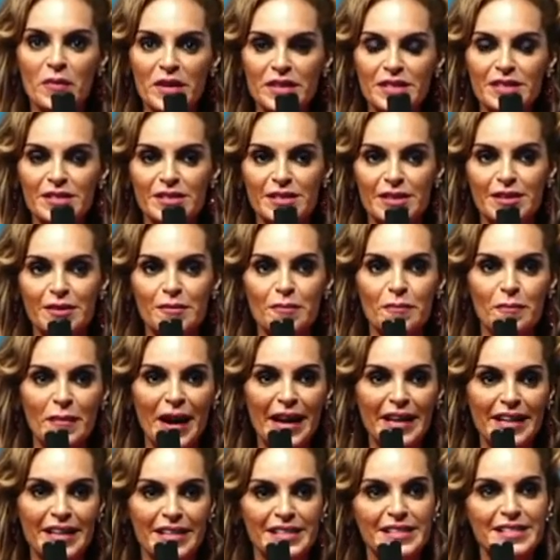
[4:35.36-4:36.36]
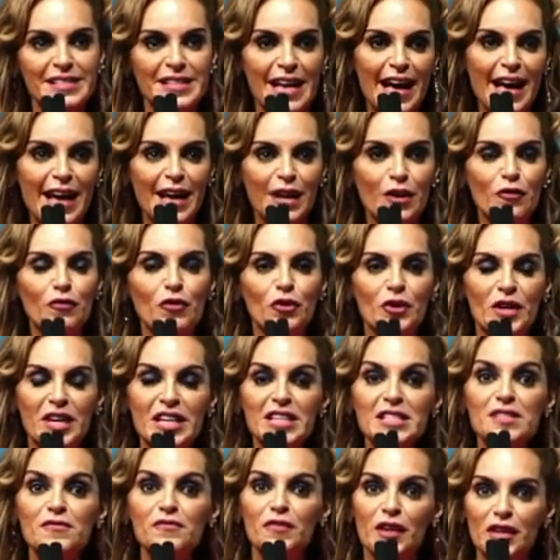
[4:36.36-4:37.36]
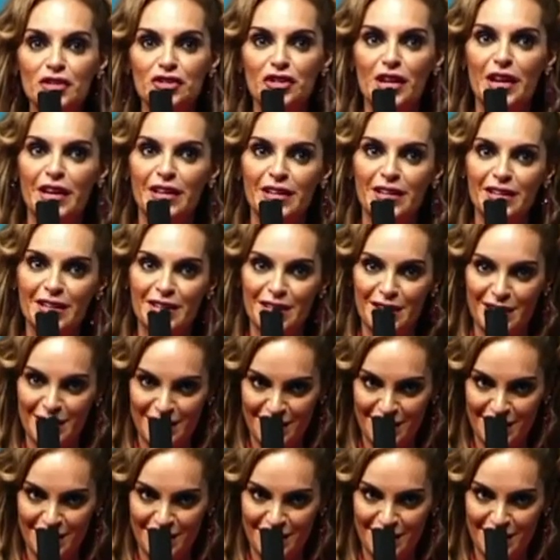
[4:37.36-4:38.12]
Mr. Macky Sall for his vision